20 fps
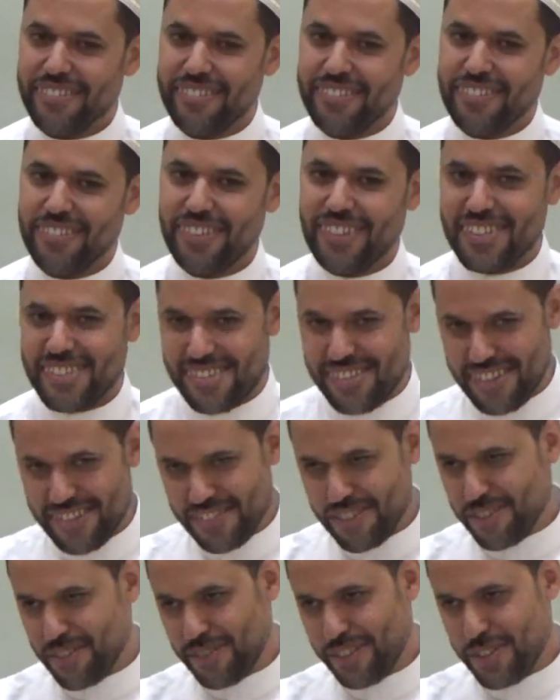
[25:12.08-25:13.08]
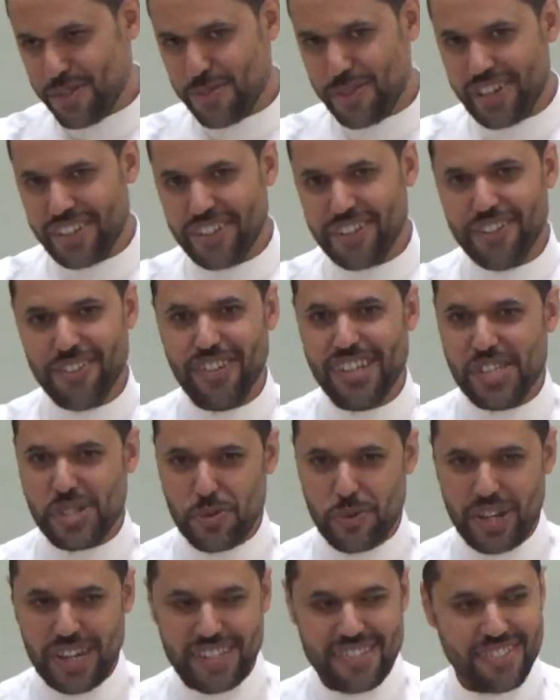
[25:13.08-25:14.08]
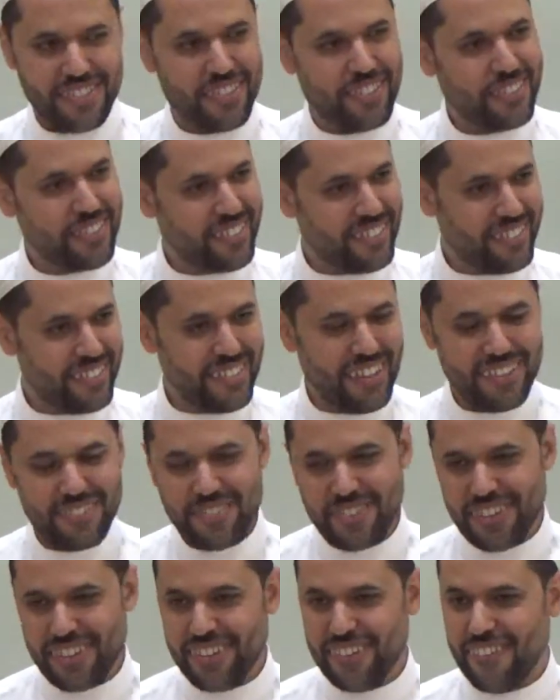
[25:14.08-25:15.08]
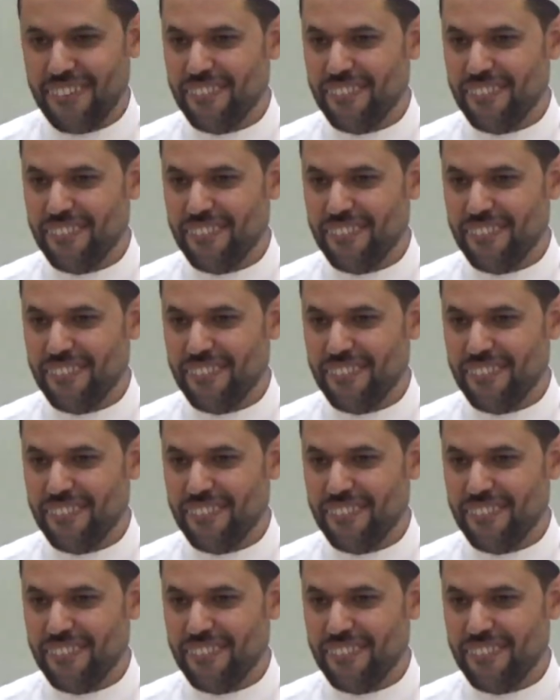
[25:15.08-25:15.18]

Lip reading: no, let's go this way. No, let's wait. No, that way.